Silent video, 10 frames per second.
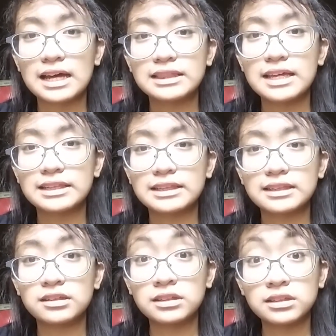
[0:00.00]
at that
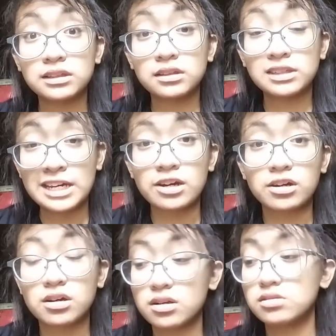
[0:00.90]

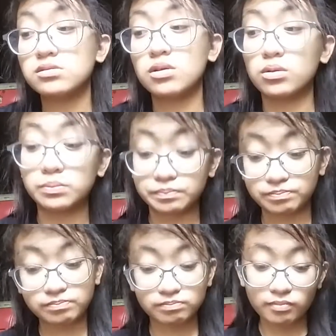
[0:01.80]
year so
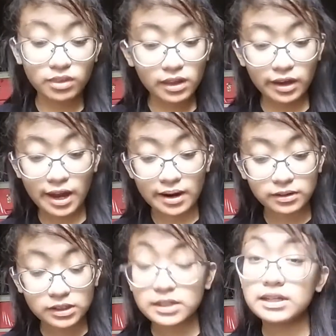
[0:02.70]
yeah
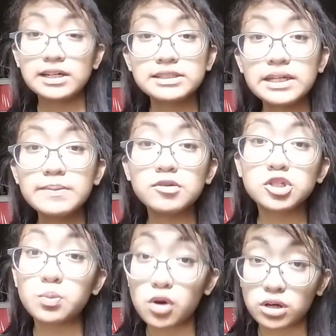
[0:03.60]
his name
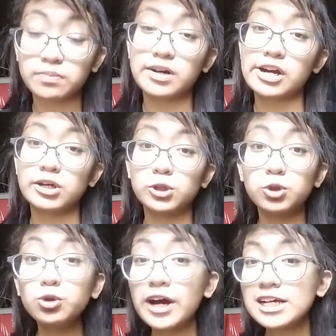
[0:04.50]
was Markiplier
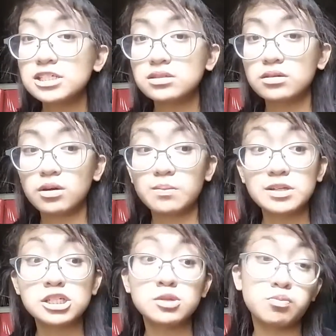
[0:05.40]
you guys
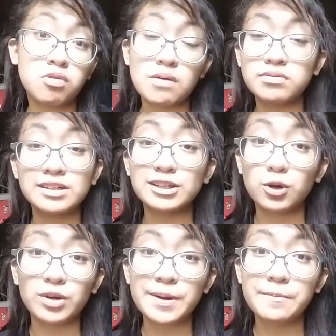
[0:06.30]
must probably
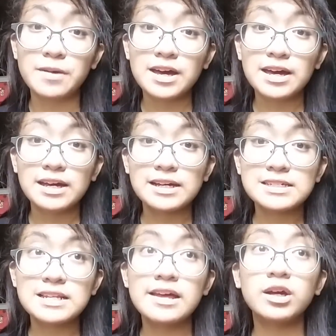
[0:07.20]
know him
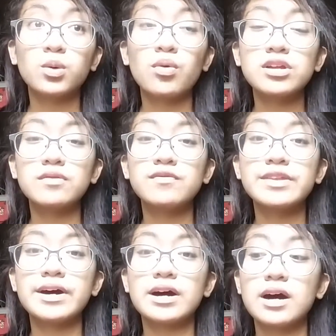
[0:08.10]
he's like one of
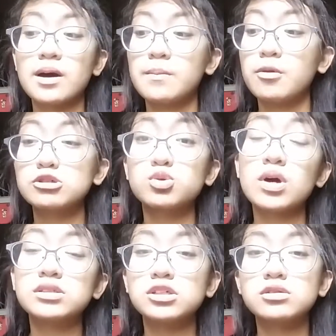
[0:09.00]
the most
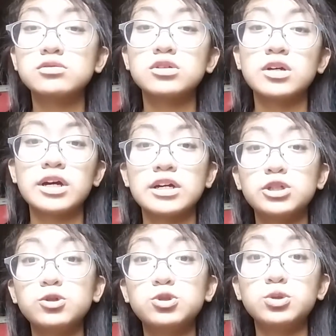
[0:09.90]
well-known
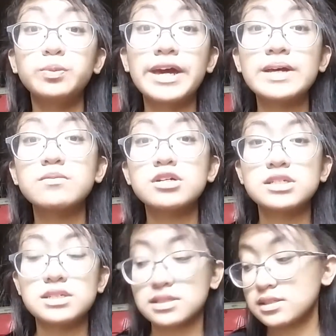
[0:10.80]
YouTube
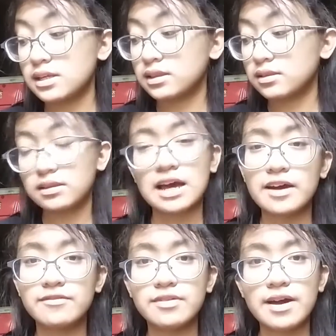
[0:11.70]
gamers that I
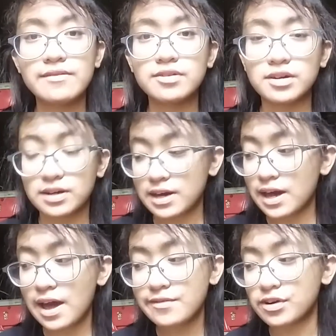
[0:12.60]
have ever
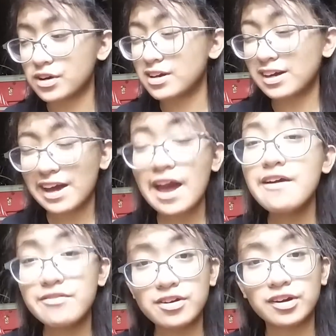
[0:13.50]
ever
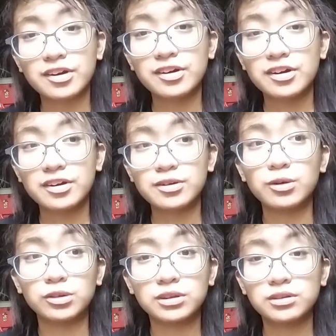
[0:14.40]
ever
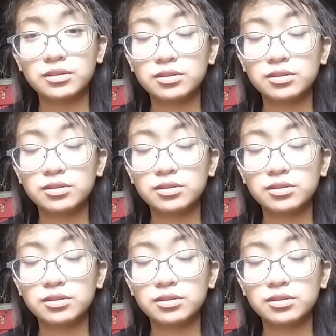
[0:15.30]
known